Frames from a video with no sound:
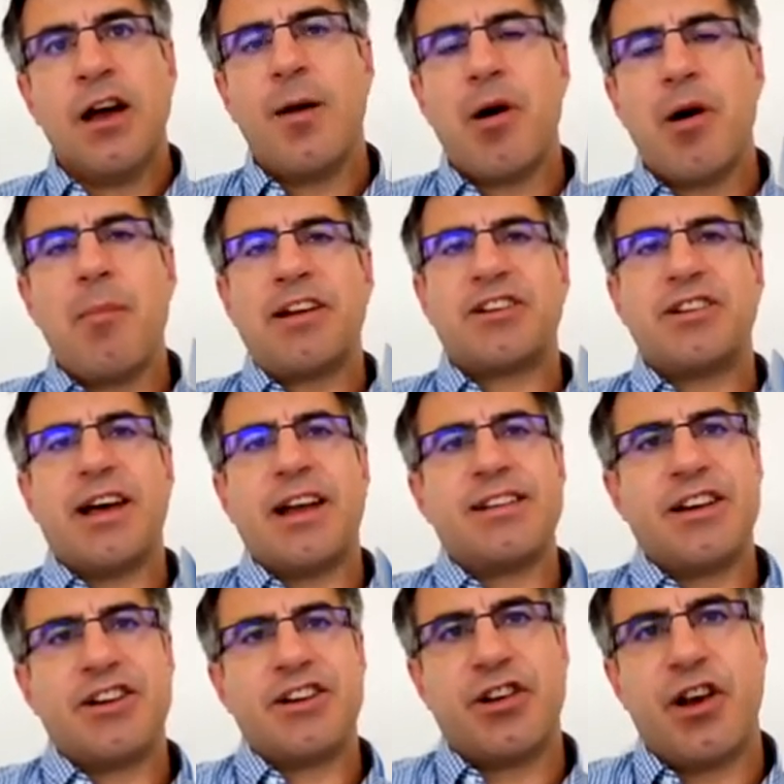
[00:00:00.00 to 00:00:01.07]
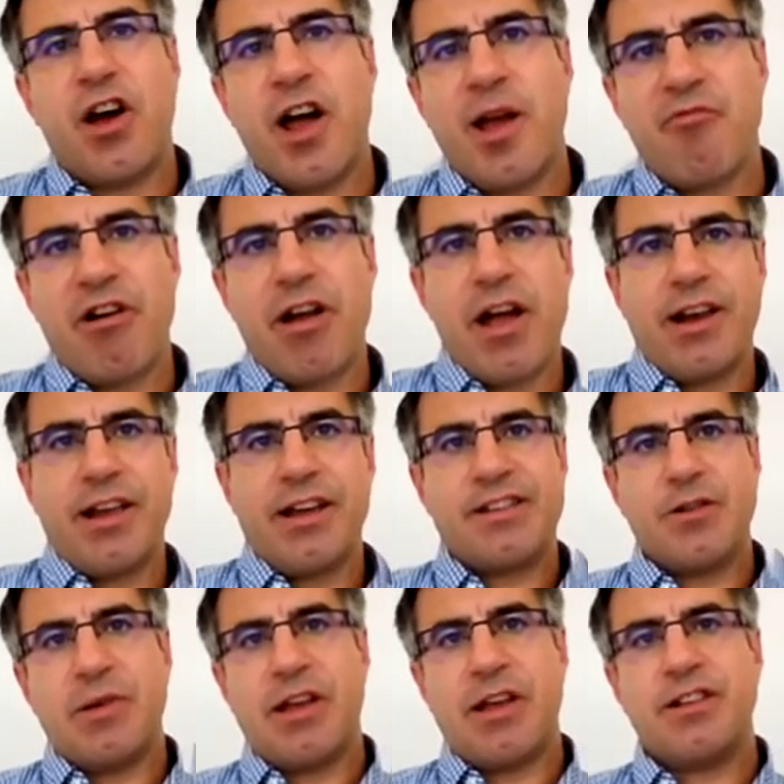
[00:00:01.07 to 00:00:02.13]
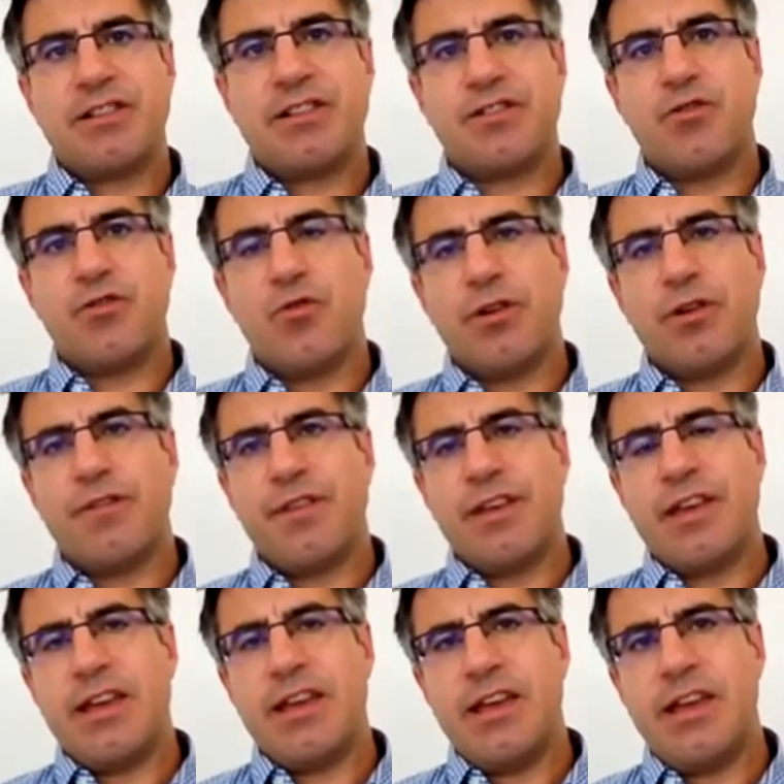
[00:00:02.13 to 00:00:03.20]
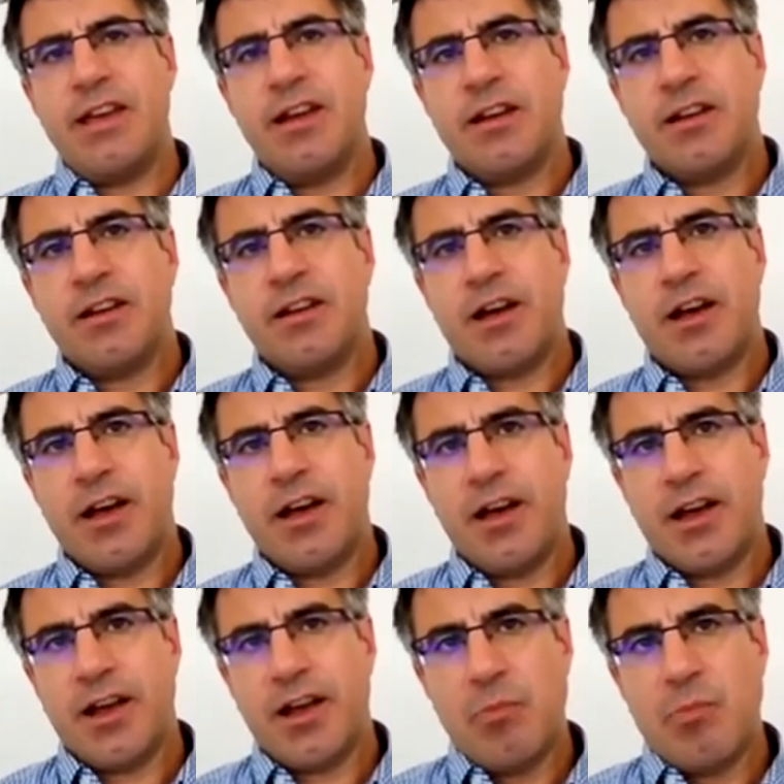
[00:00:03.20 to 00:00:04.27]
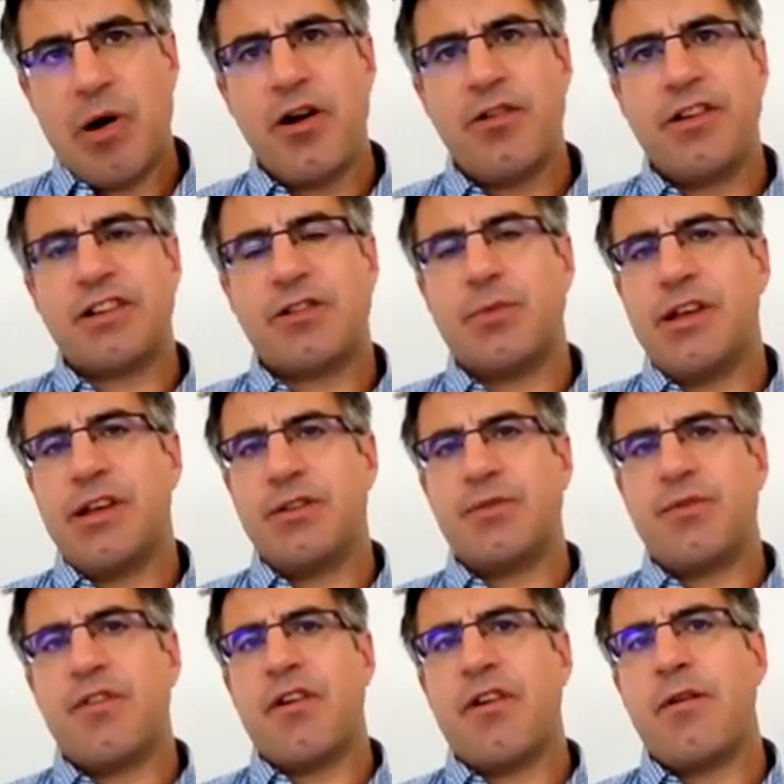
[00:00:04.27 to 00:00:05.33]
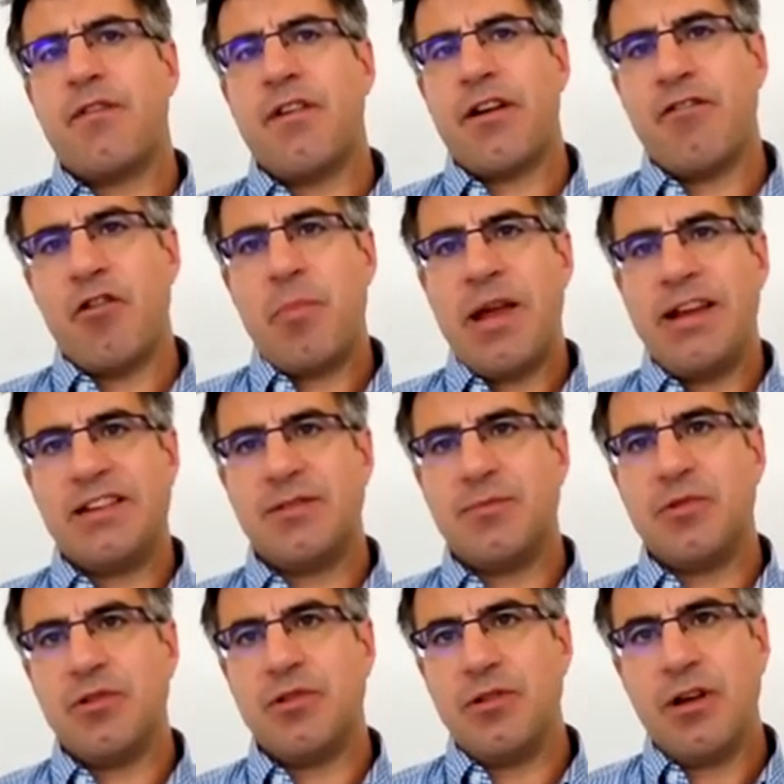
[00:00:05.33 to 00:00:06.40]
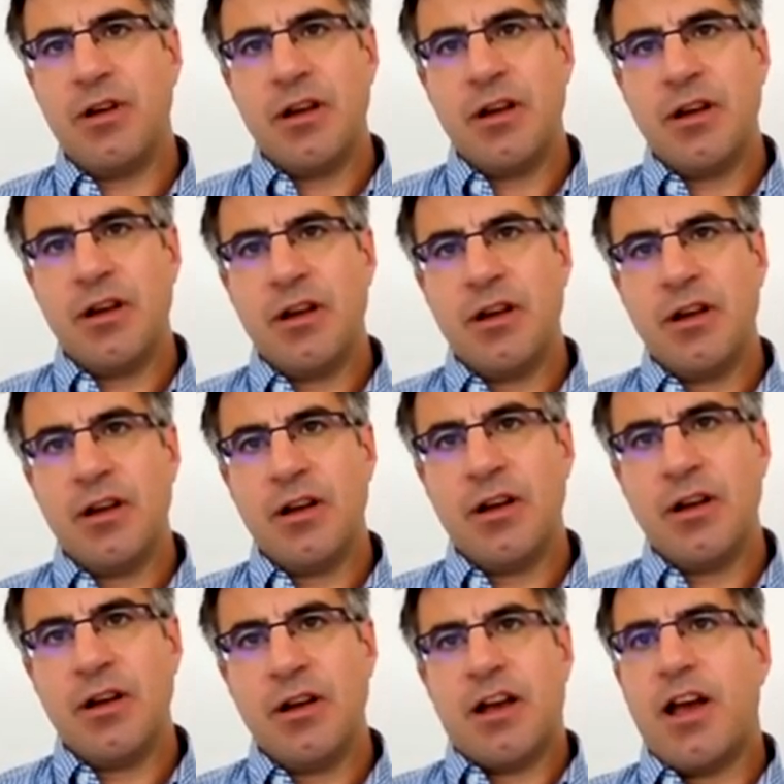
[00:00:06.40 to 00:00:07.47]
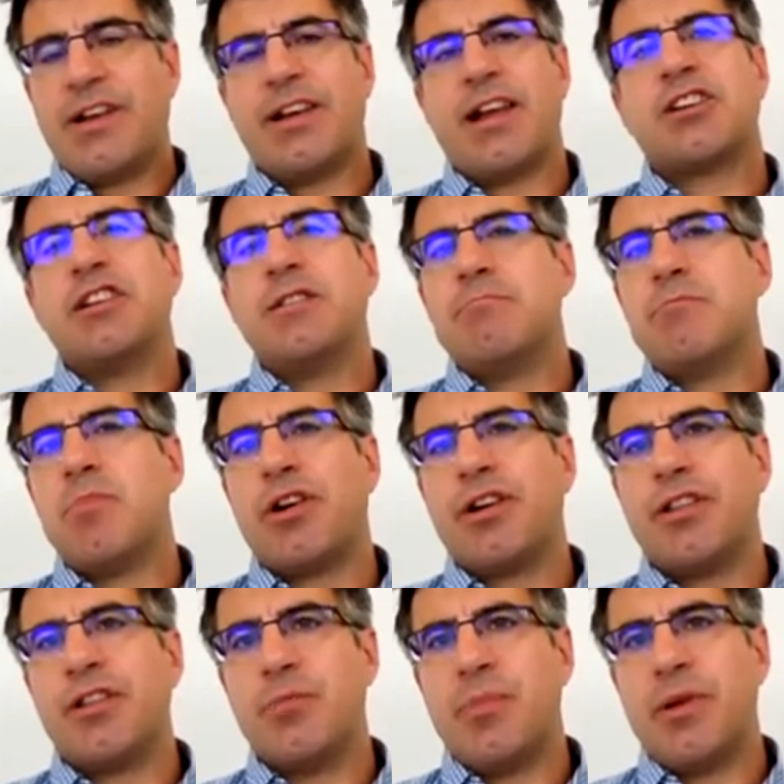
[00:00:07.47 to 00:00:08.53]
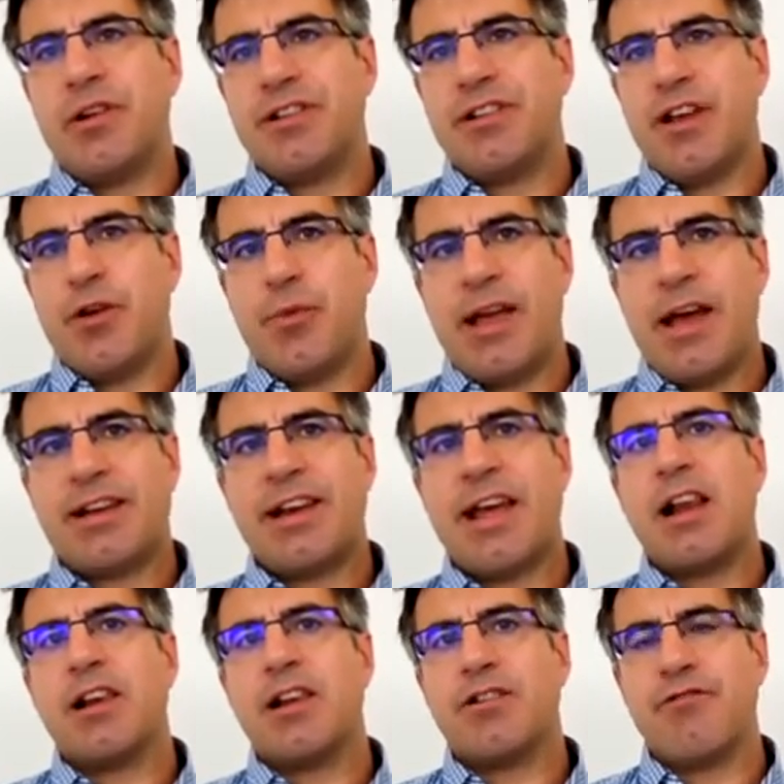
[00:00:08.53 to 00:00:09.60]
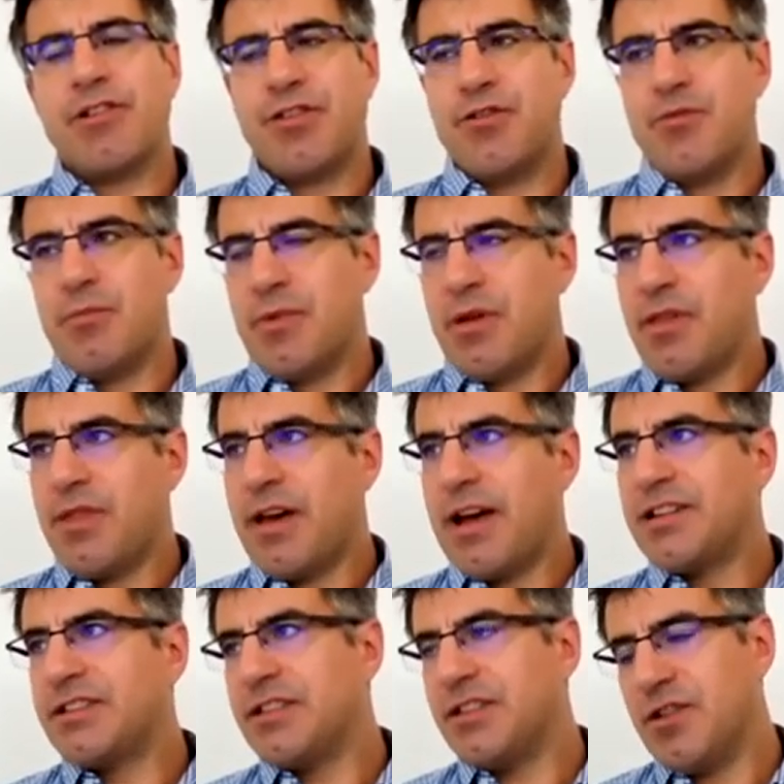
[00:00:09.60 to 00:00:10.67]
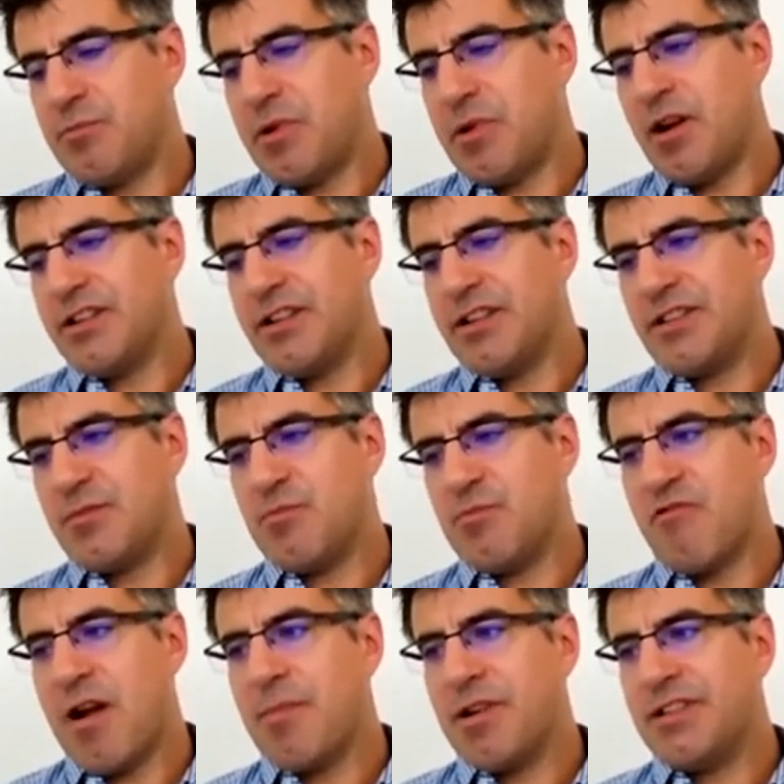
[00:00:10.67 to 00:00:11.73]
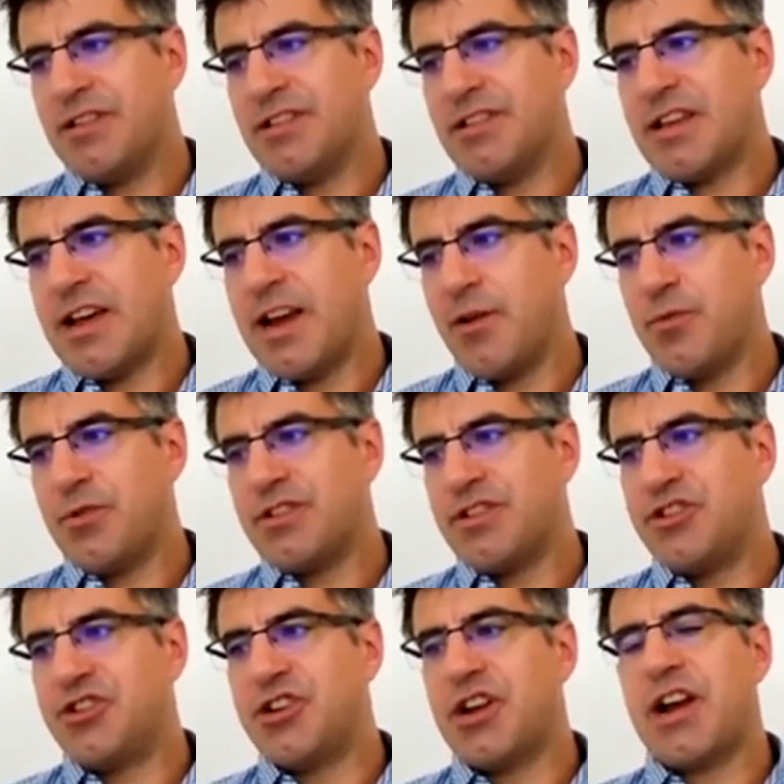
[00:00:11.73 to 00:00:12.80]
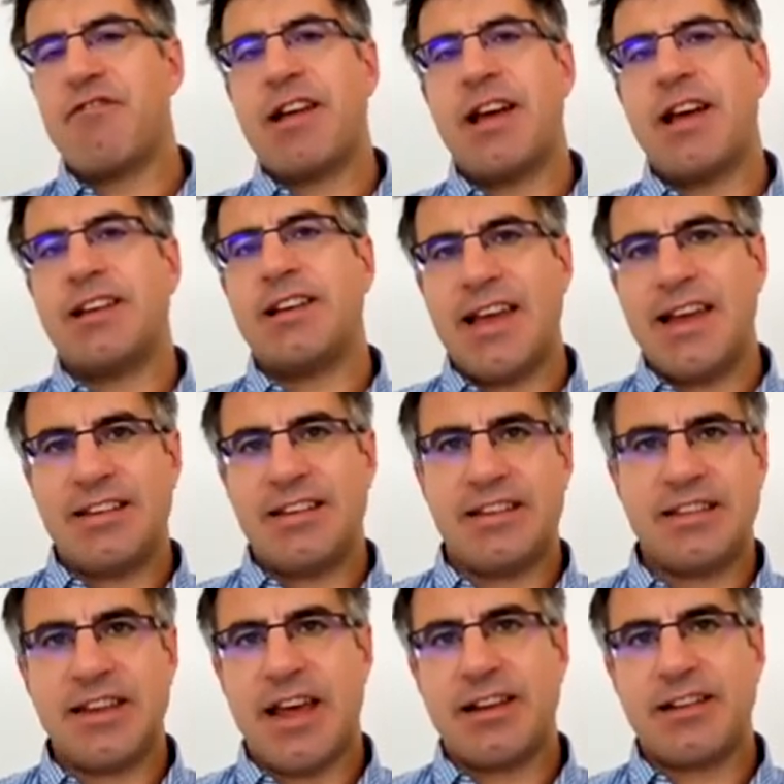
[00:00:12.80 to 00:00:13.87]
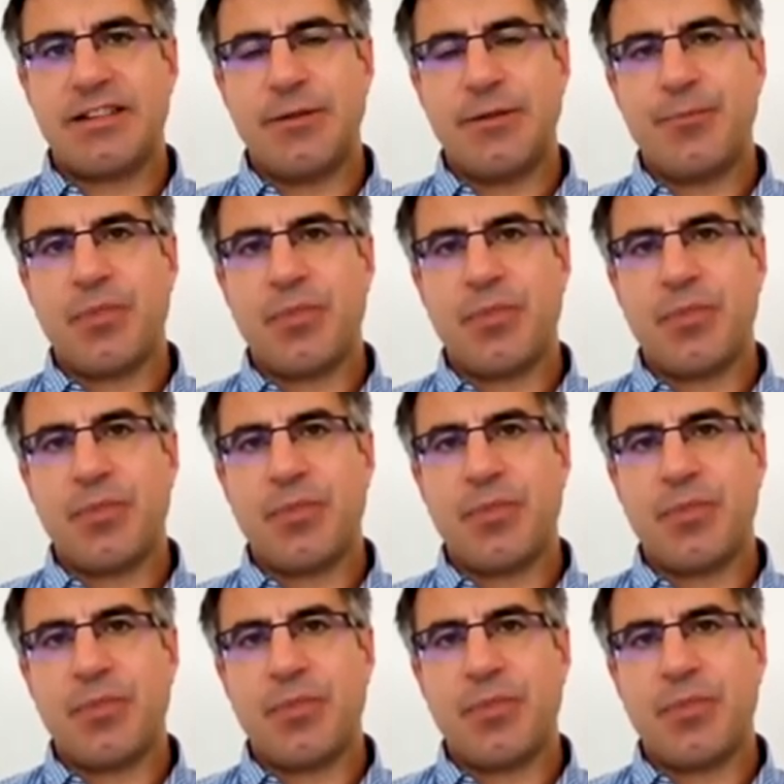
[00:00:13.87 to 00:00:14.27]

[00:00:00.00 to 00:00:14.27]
Um, I mentioned that digital library earlier. So because all of the uh, components we use were very repeatable, uh, we didn't actually model the building. We had an algorithm that you plugged in some parameters and it would generate a data set,